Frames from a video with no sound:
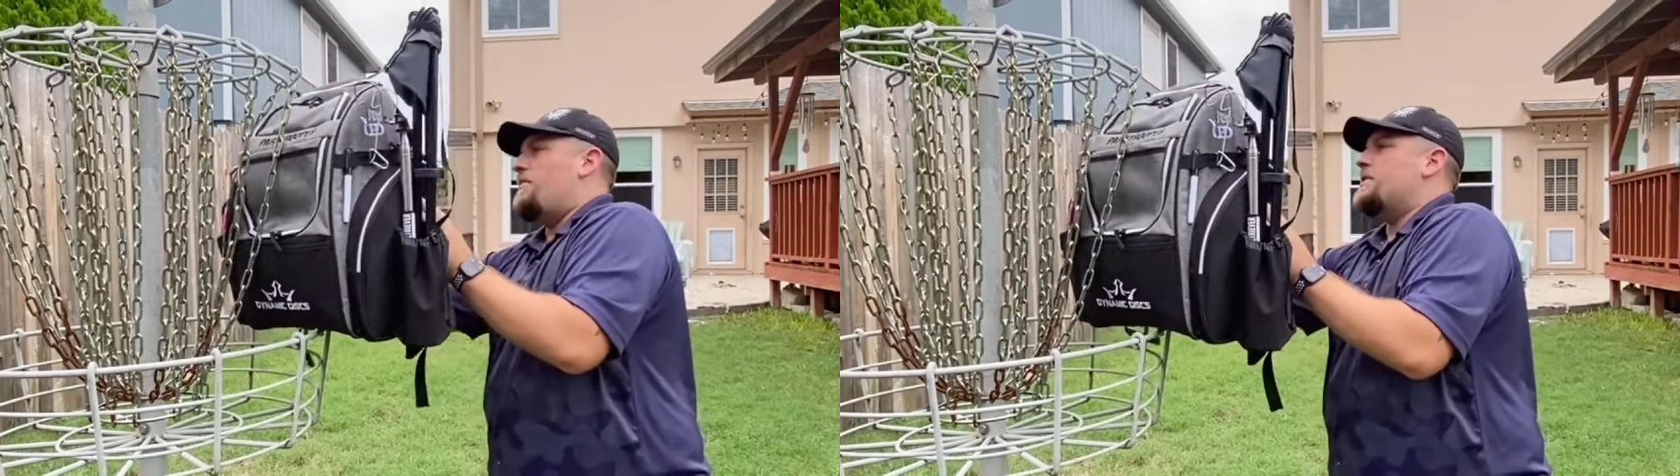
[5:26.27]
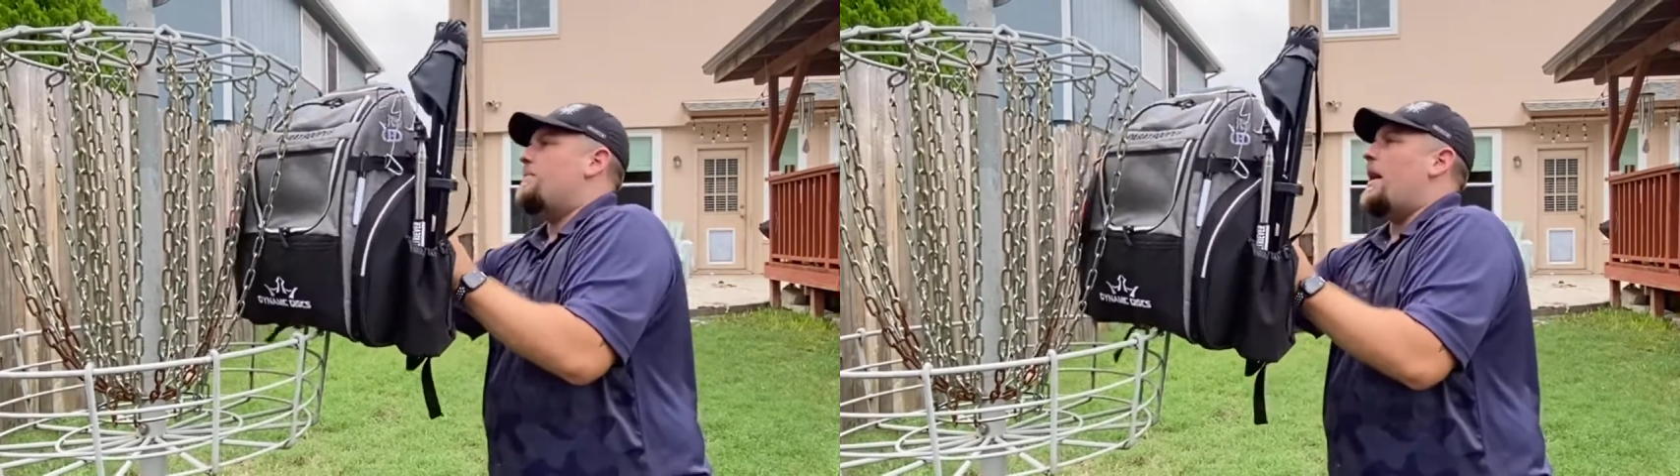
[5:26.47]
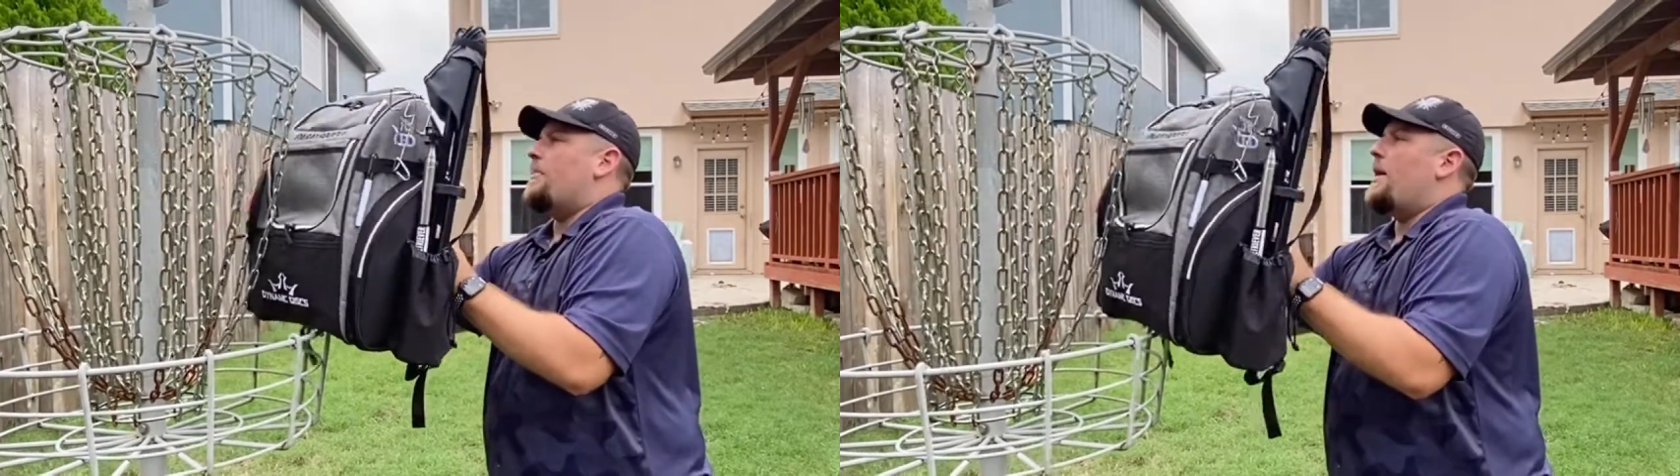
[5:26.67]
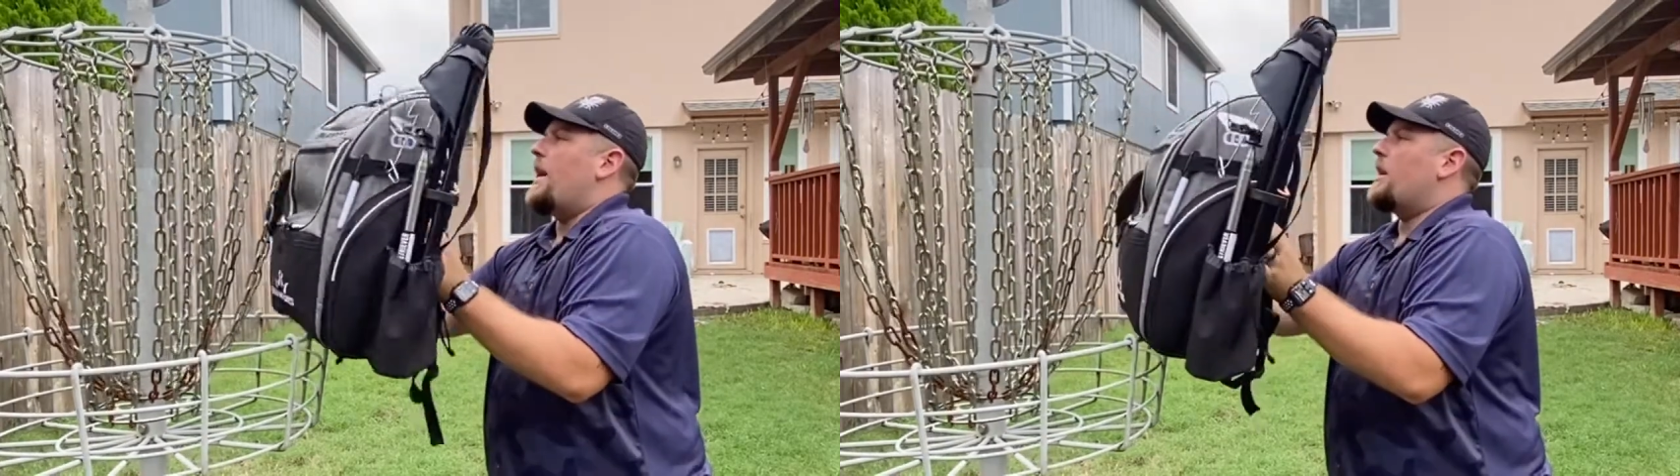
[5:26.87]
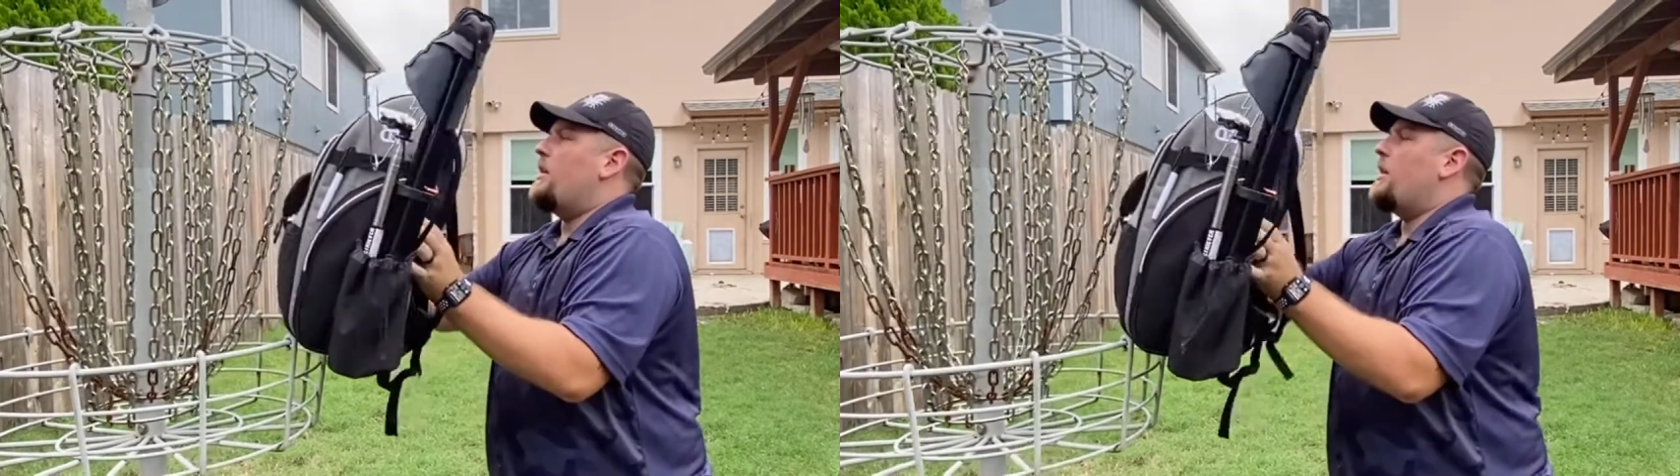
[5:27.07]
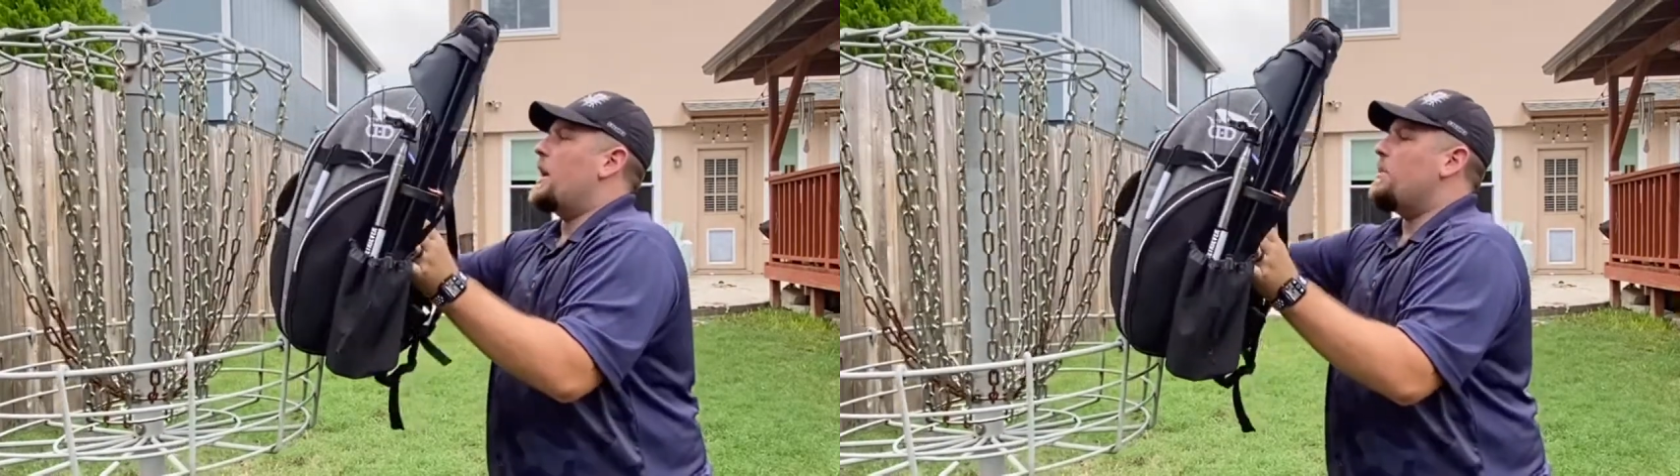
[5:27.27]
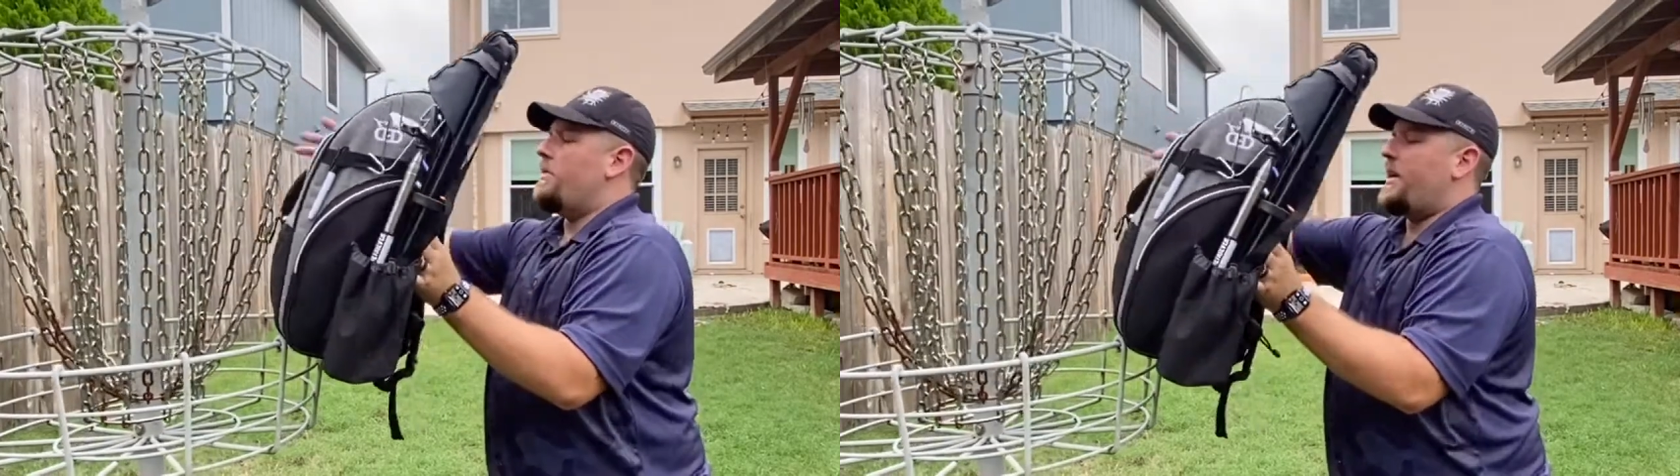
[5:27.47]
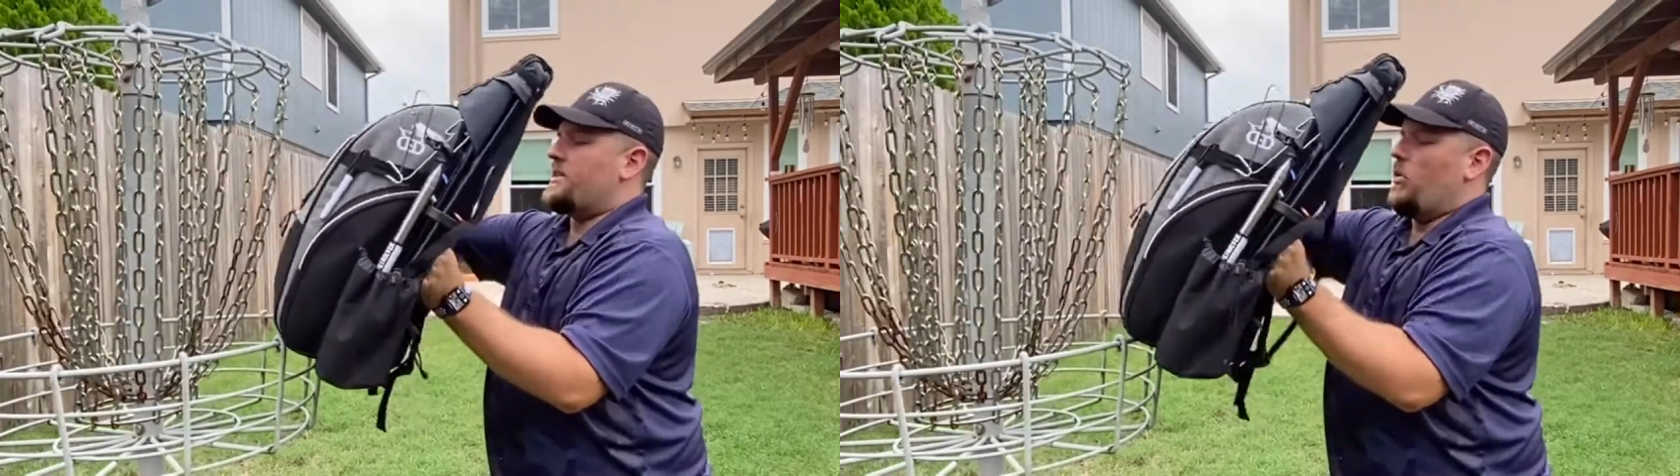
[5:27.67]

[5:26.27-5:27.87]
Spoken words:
backpack, a couple things I want